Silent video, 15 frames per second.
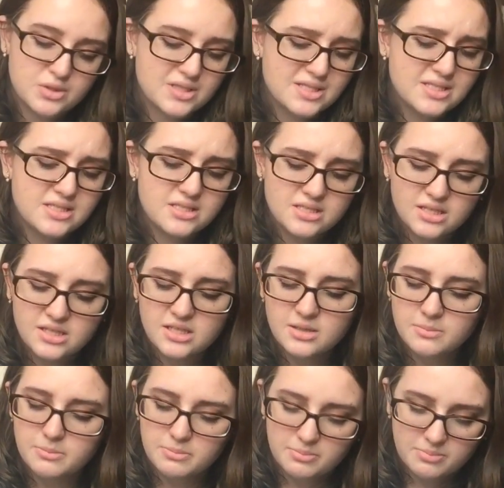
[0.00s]
with
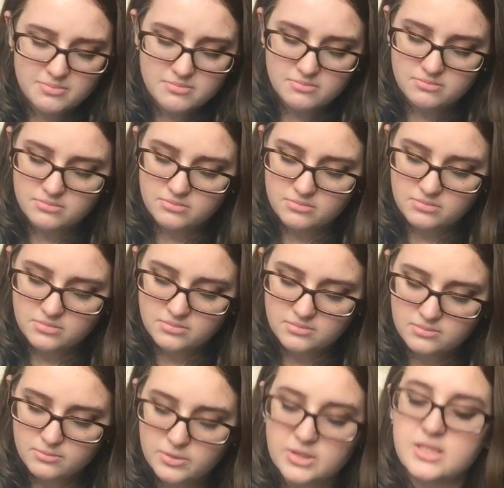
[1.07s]
stunning
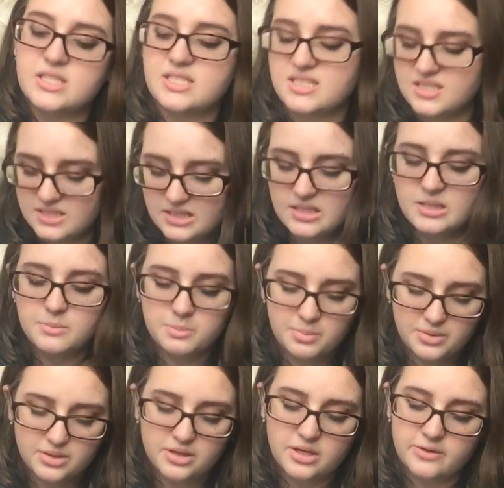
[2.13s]
with this stunning
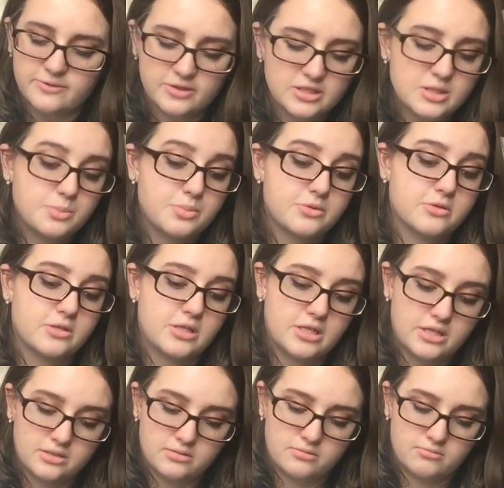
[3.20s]
book of inspiring